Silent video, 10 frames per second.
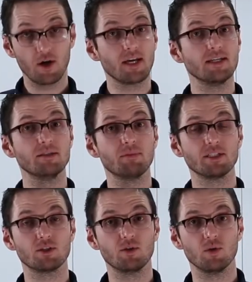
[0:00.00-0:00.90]
our guillotine
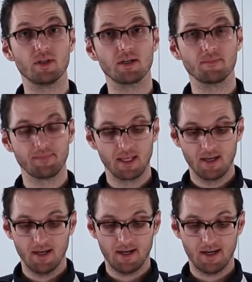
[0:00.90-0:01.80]
blades are cooling.
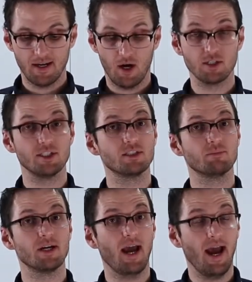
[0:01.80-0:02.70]
Our
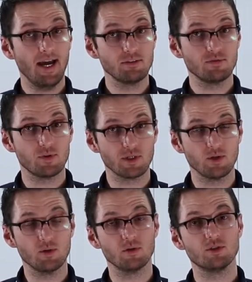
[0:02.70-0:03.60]
gingerbread has fully
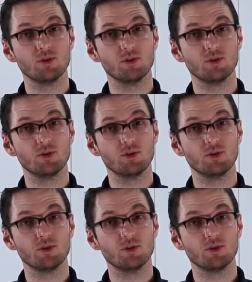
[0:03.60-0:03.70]
cooled,